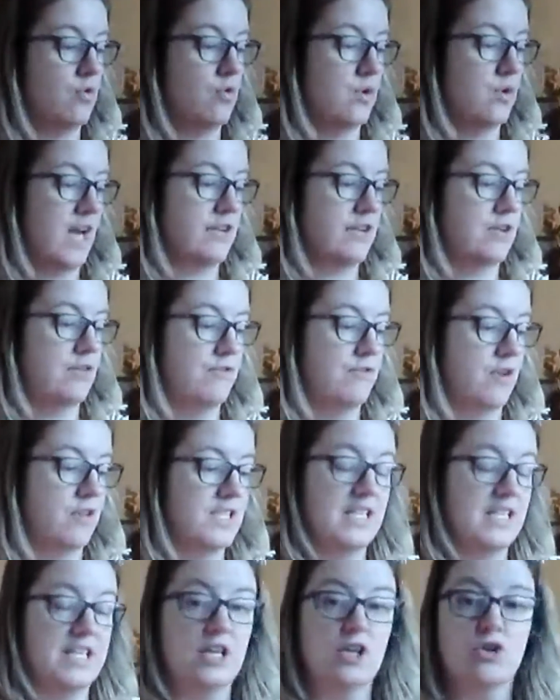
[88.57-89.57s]
or can you
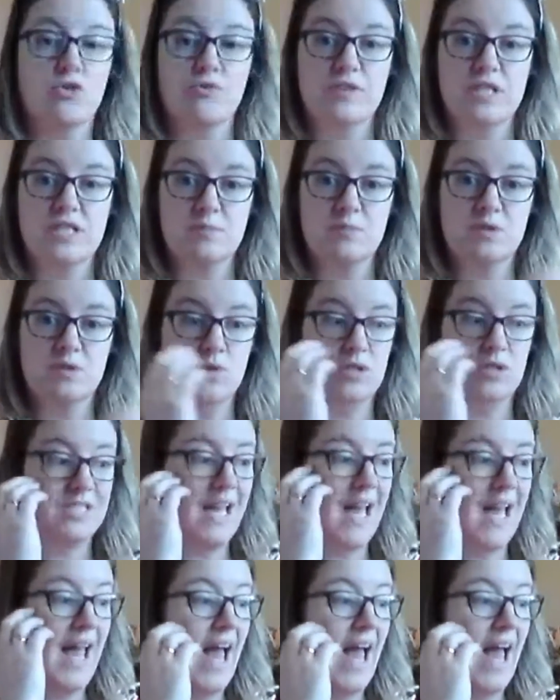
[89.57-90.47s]
find any Christmas words?